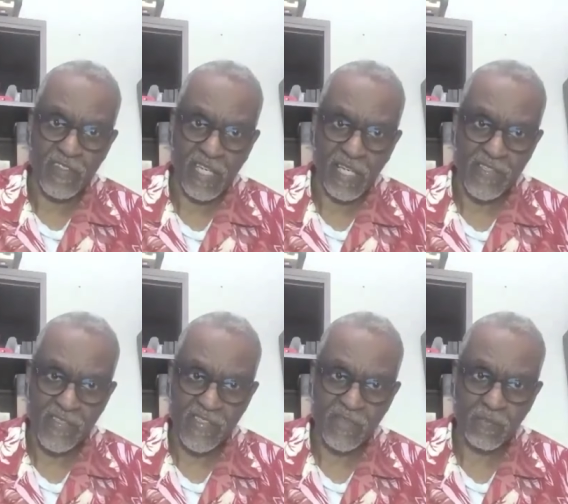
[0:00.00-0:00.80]

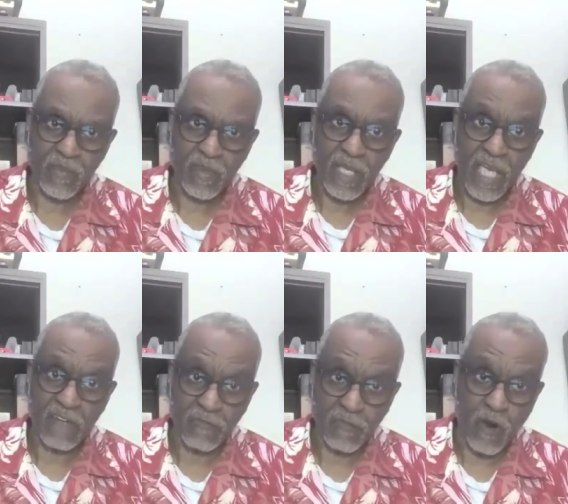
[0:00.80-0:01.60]
Texas, and
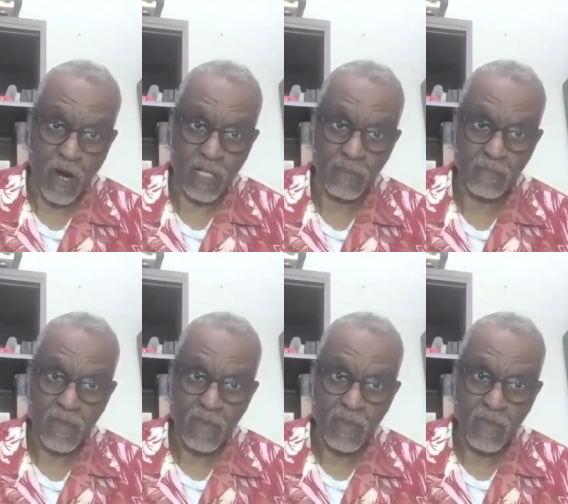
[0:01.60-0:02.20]
Florida,